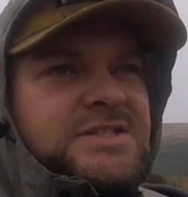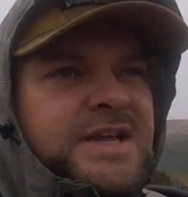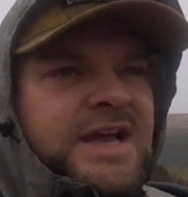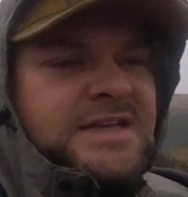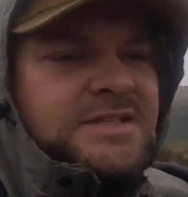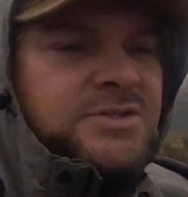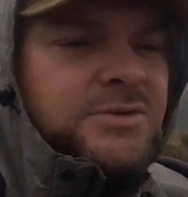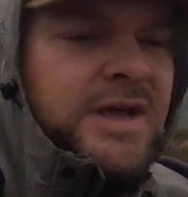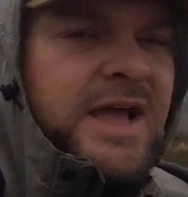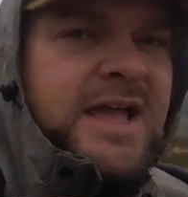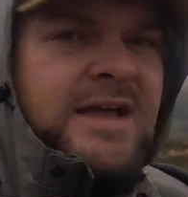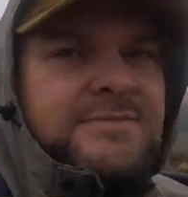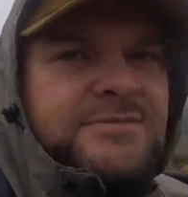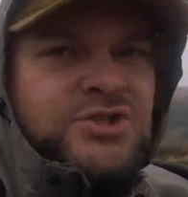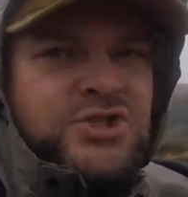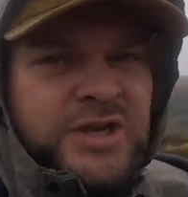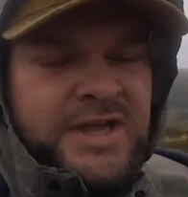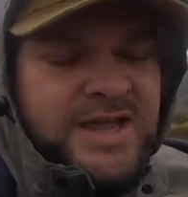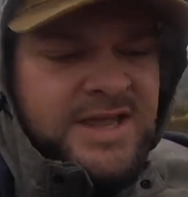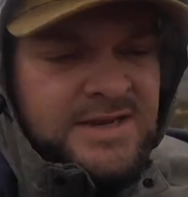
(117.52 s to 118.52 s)
yeah, so I have
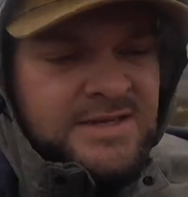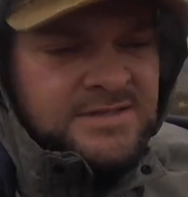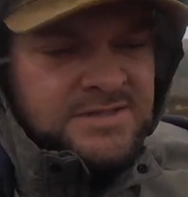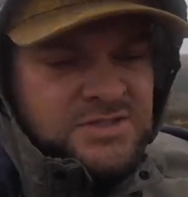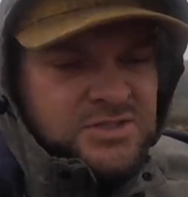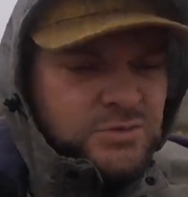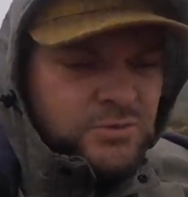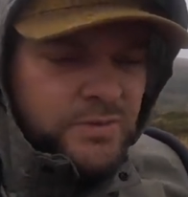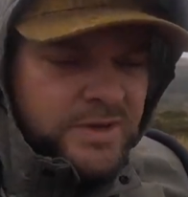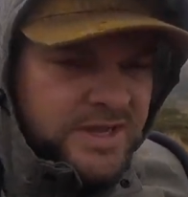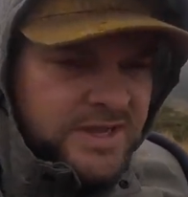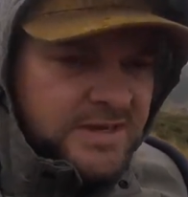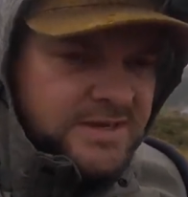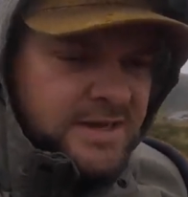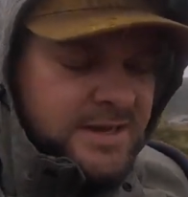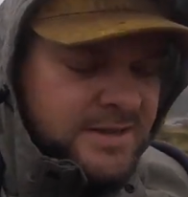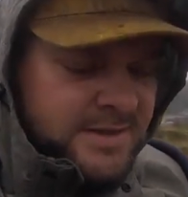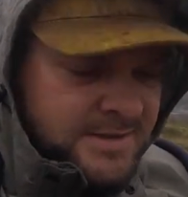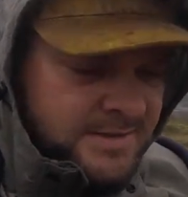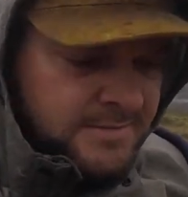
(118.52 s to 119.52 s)
chicken, squid,
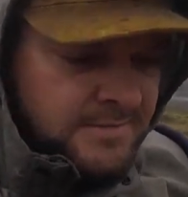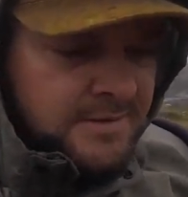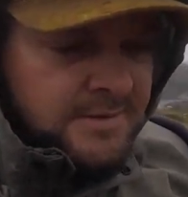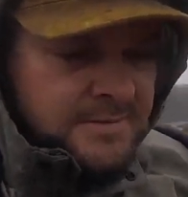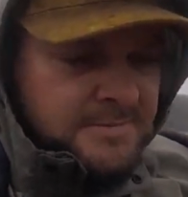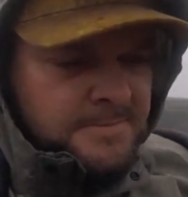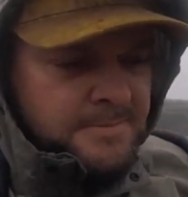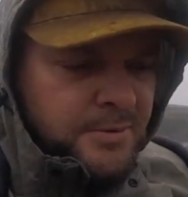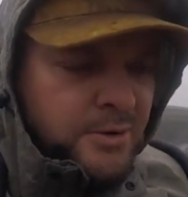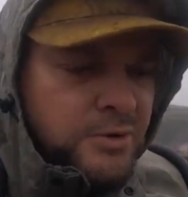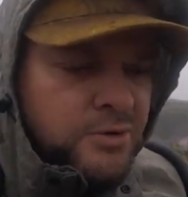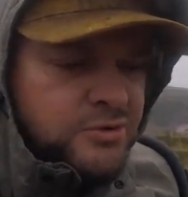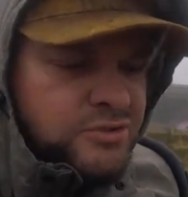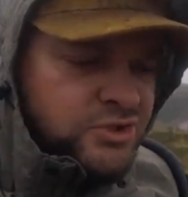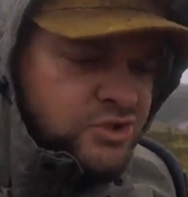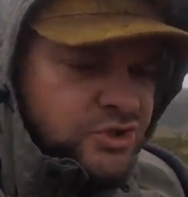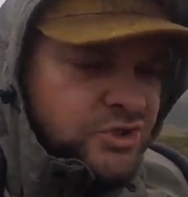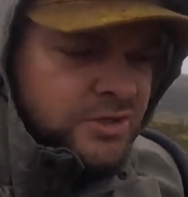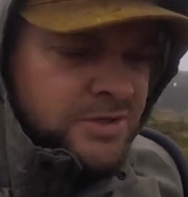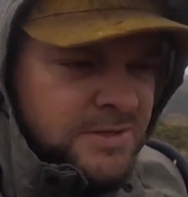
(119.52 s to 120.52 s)

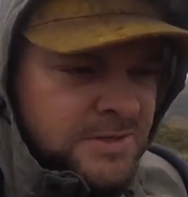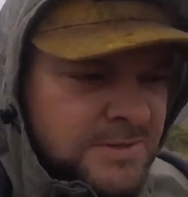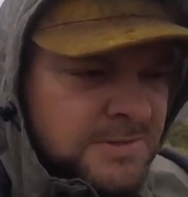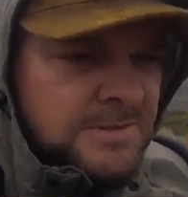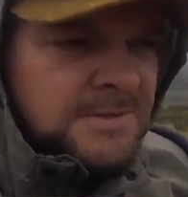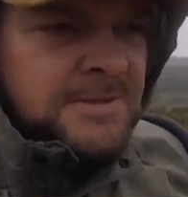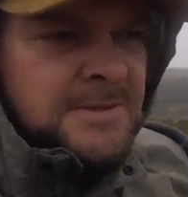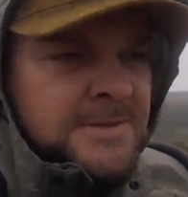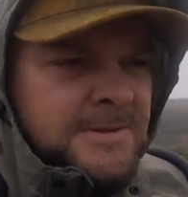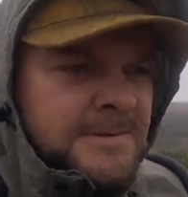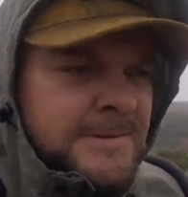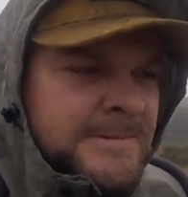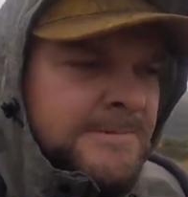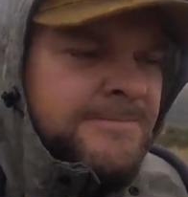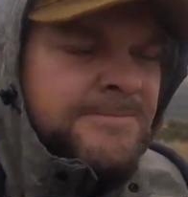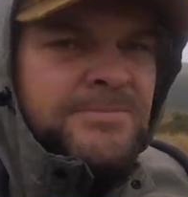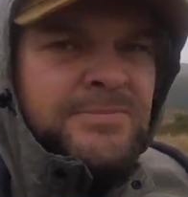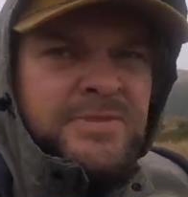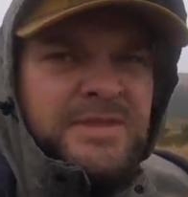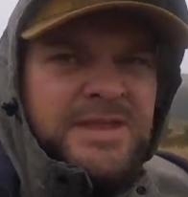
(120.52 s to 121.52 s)
perch,
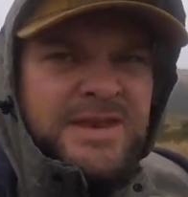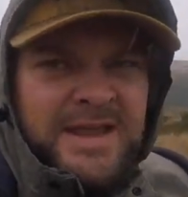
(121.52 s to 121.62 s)
that